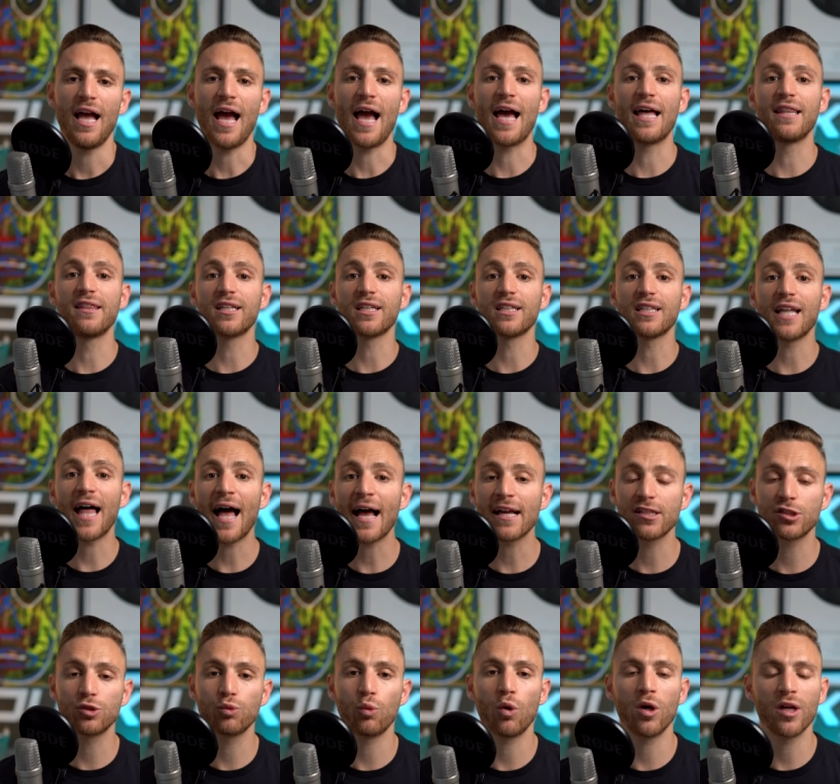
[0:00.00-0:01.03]
And the
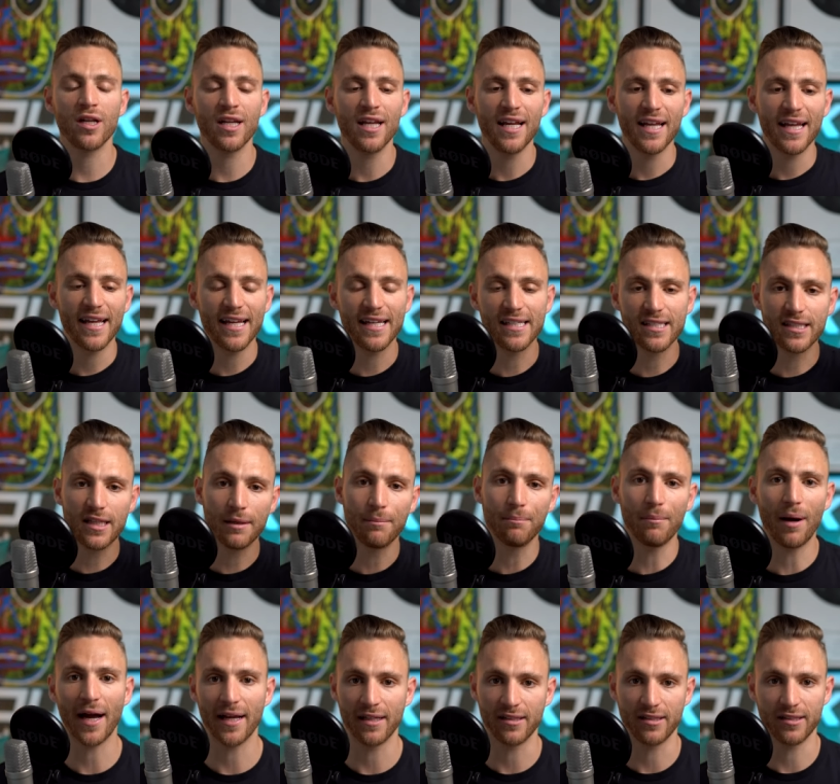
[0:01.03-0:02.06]
last one is the
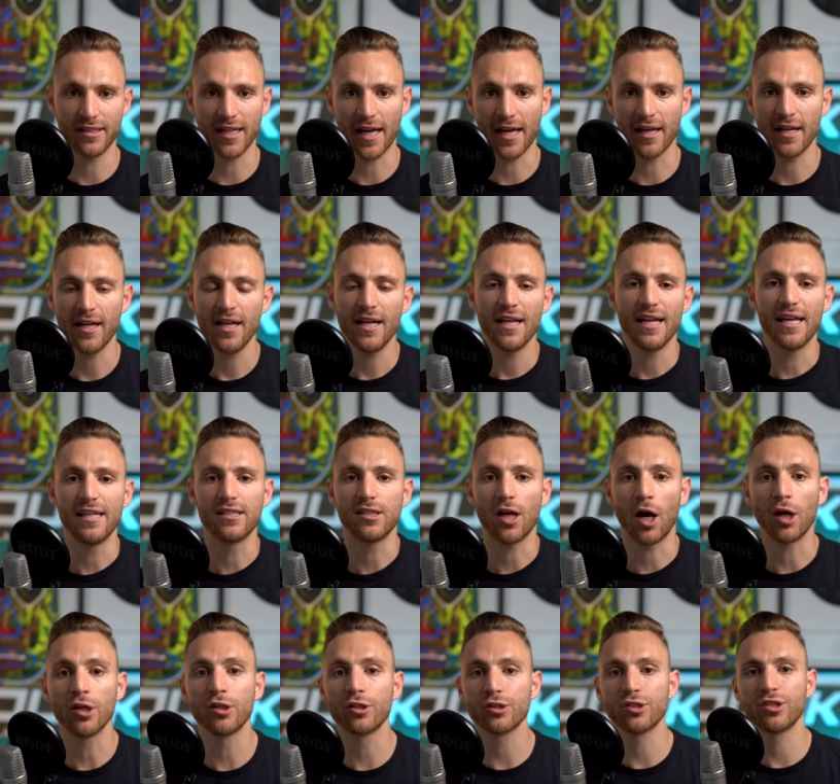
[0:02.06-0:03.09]
mindset, is
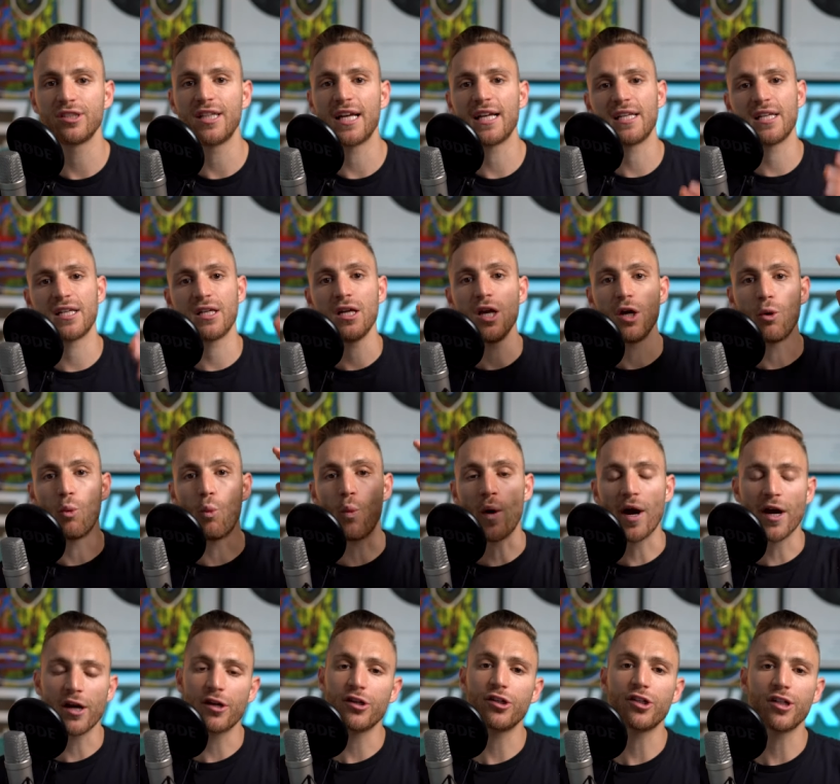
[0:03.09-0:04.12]
understanding
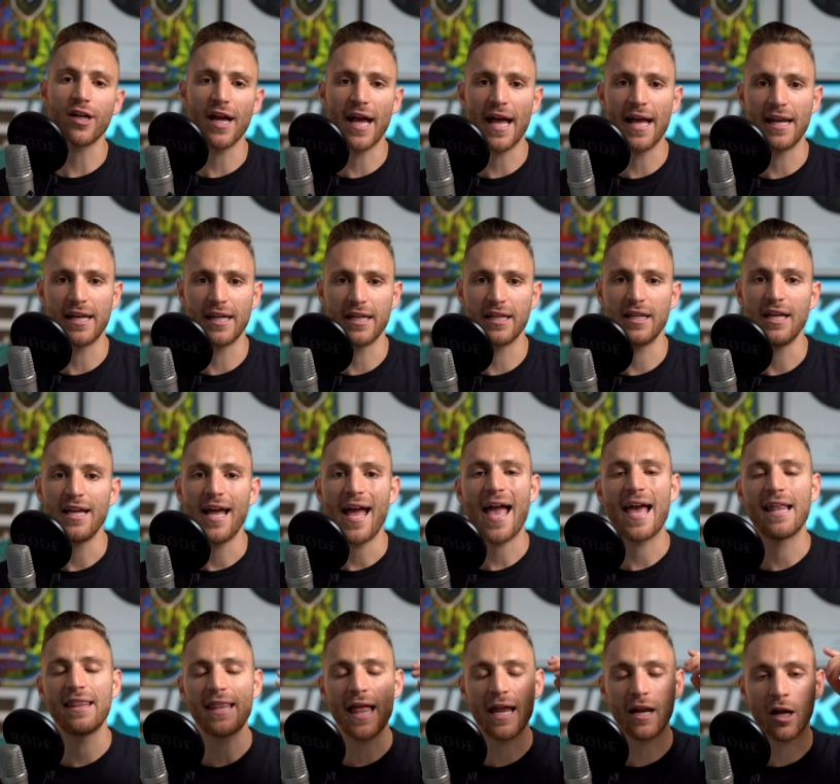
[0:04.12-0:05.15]
where you're headed
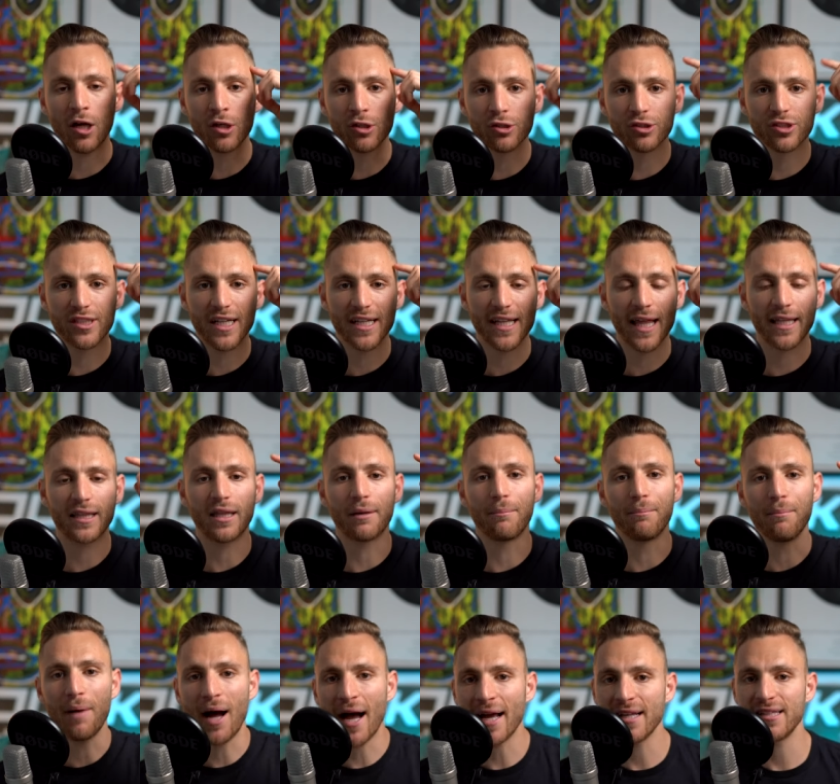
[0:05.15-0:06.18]
and that understanding that the
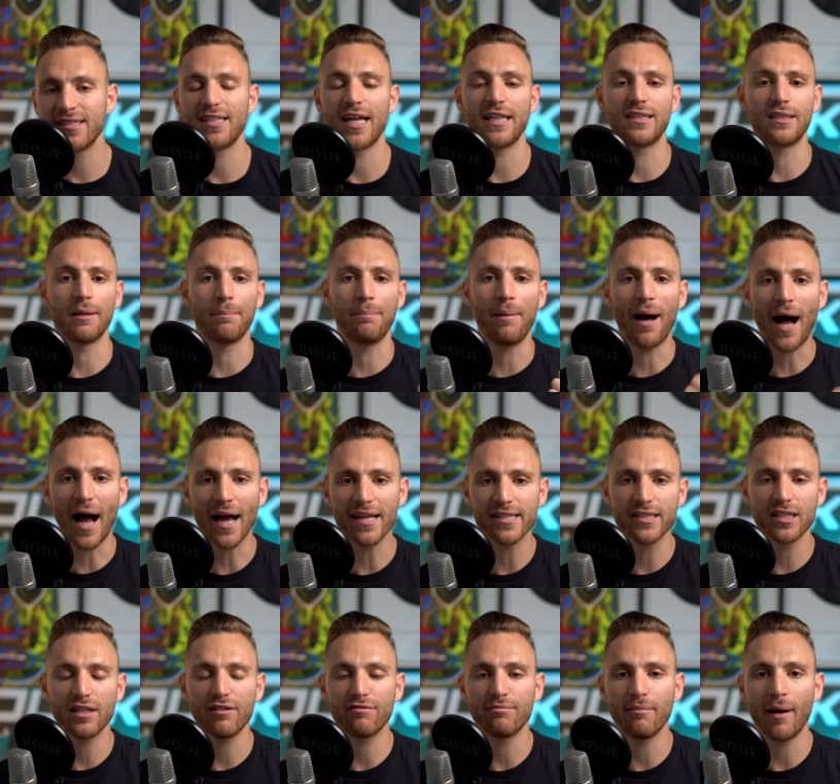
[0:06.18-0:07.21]
mindset, the
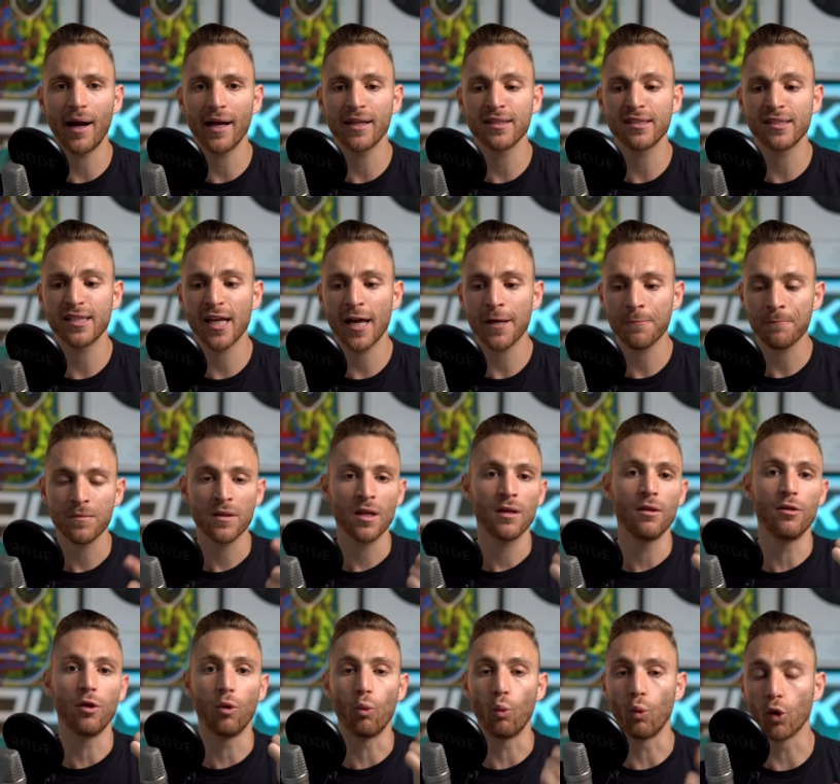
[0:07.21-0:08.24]
positive mindset,
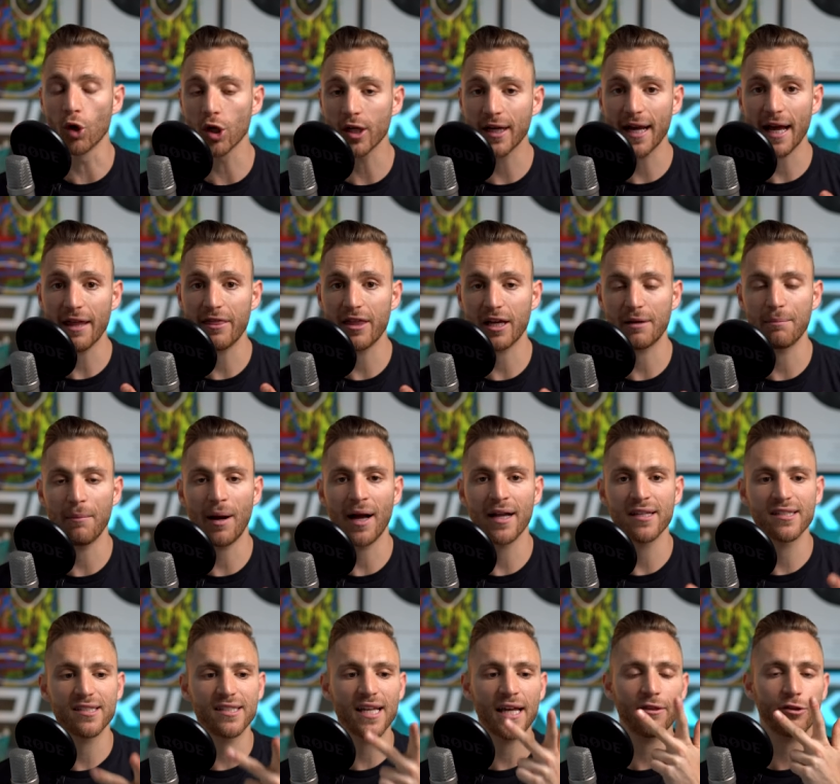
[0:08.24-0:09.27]
the work ethic
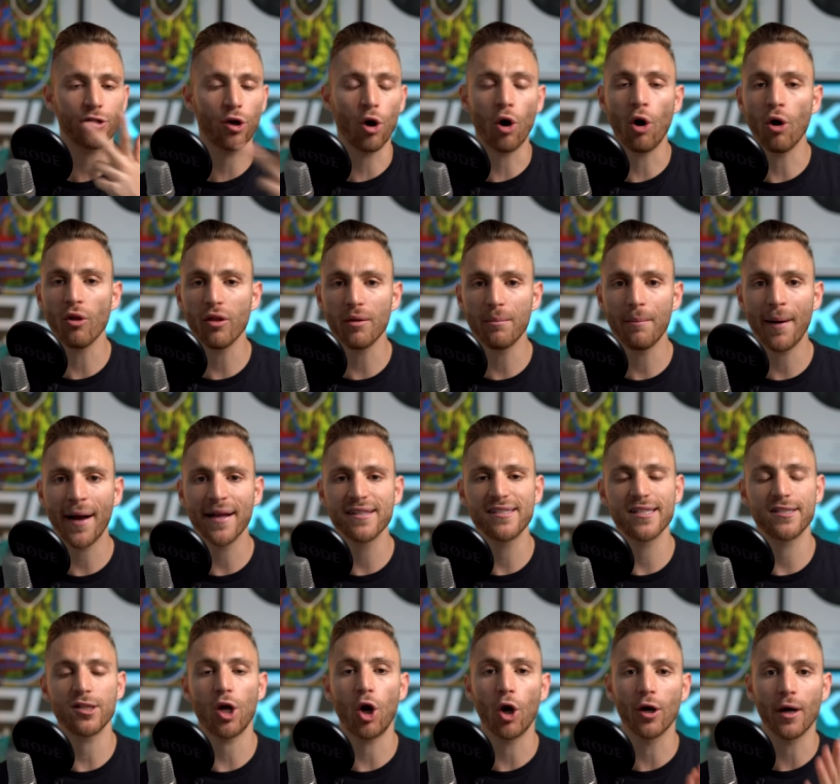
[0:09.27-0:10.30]
mindset, all the
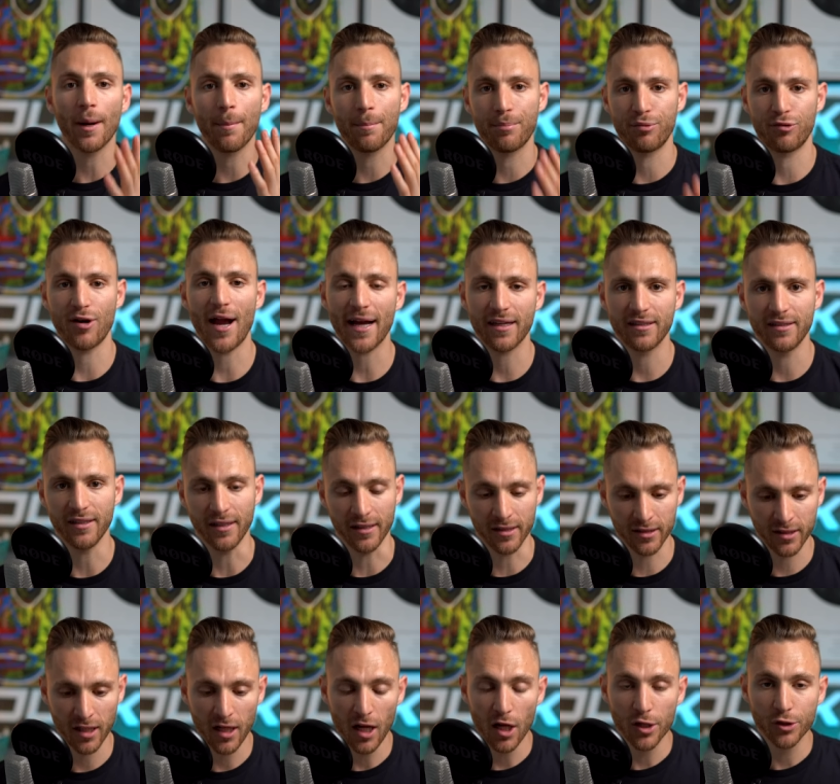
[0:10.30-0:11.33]
mindsets are a
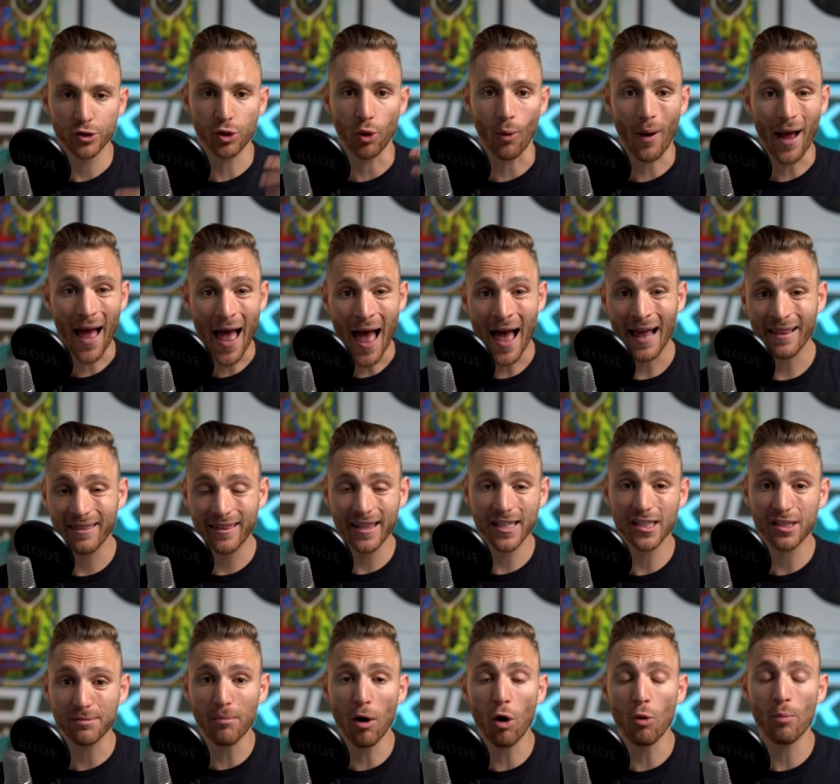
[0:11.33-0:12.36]
practice. So at
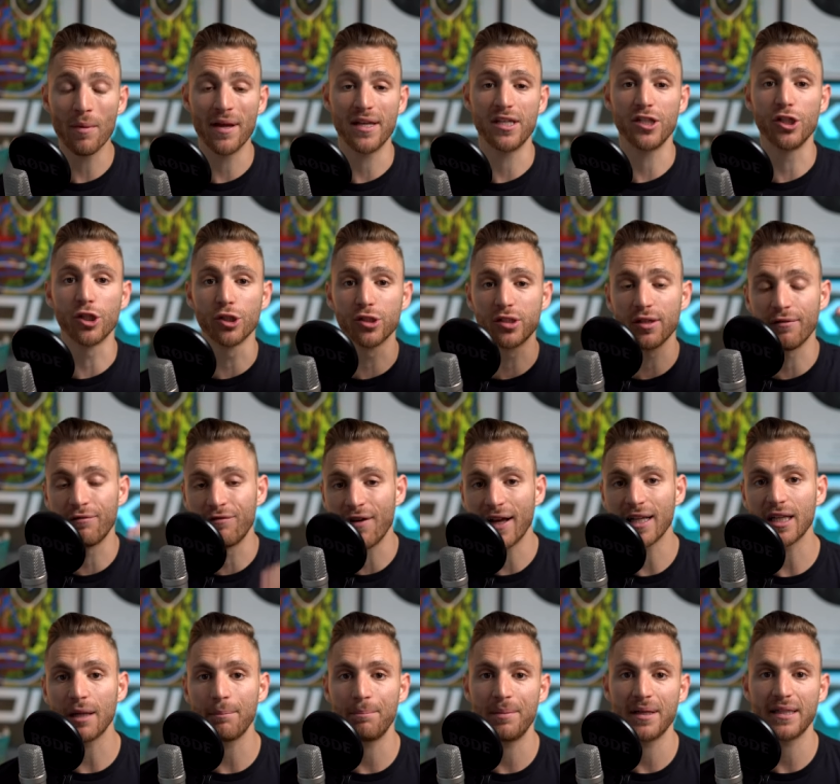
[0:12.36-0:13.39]
this moment, you're
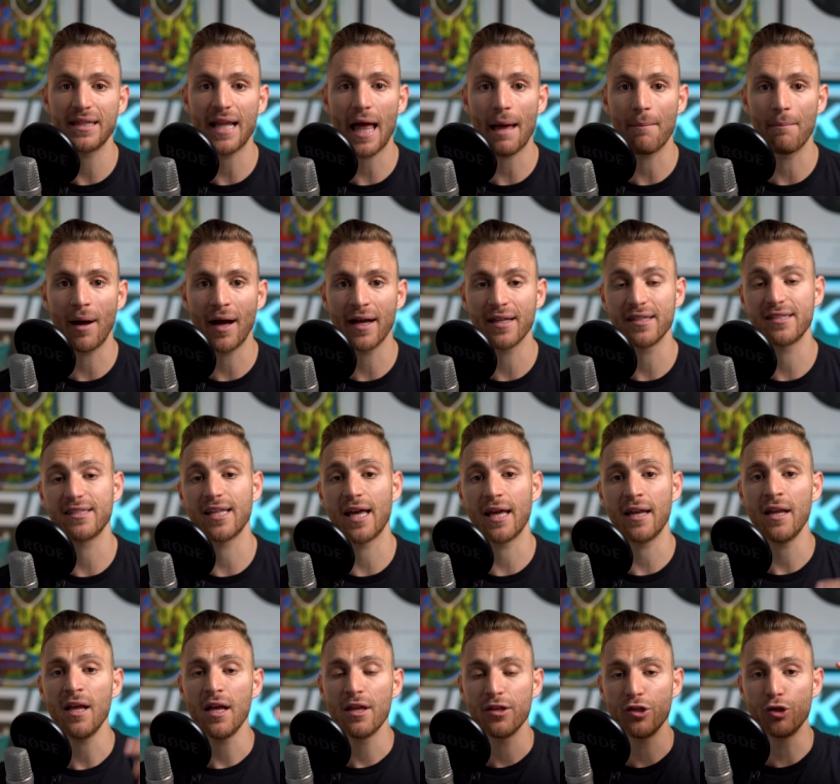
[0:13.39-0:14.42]
developing that
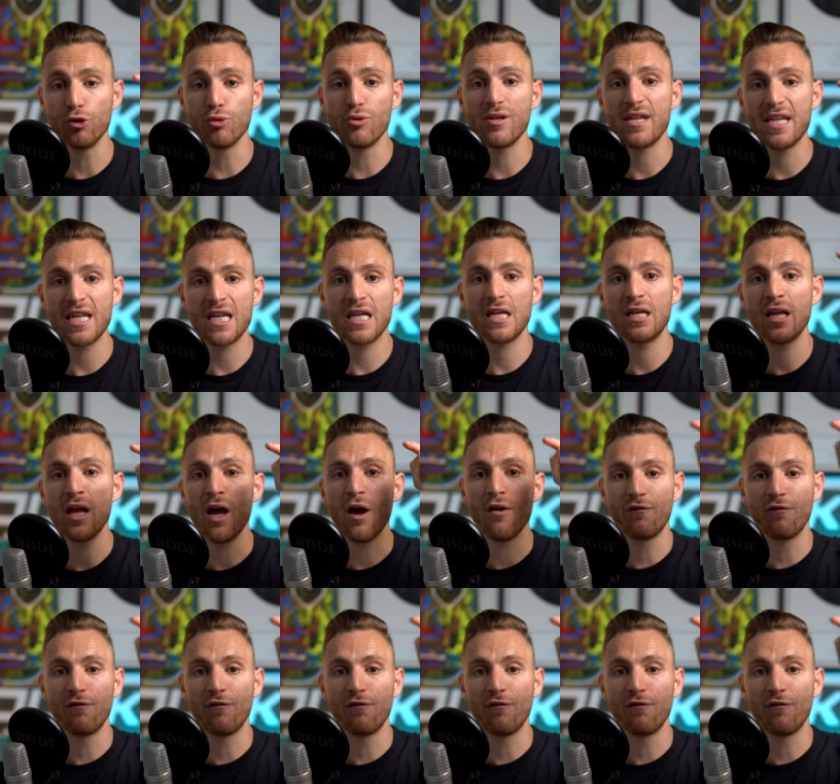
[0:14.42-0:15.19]
mindset. You need